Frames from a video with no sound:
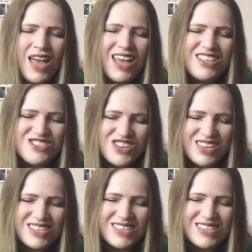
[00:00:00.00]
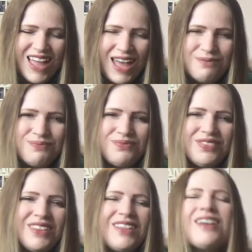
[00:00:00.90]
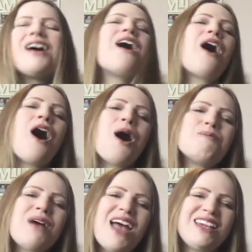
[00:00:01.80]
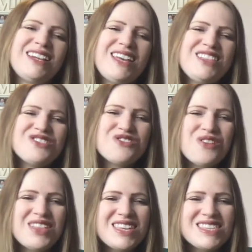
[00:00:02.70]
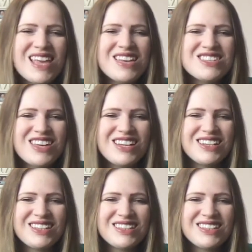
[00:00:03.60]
In Jesus' name, amen. Enjoy the session.